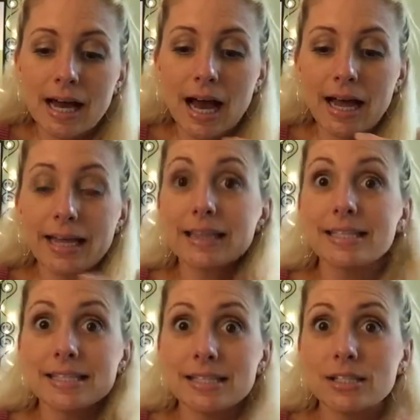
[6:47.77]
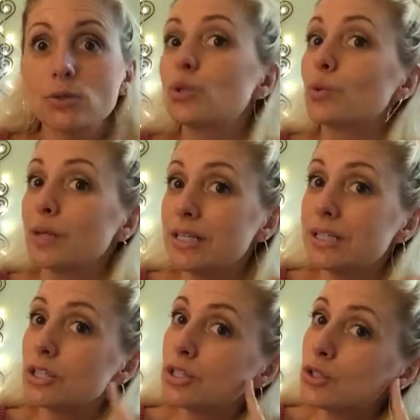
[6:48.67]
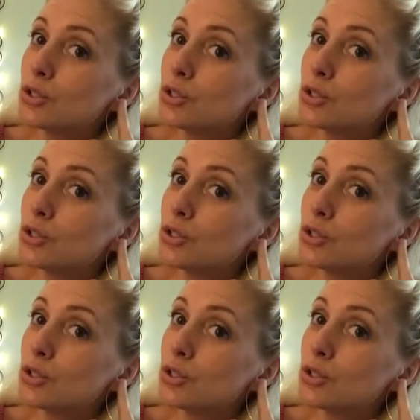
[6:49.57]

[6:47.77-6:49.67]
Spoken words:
I listened to Teresa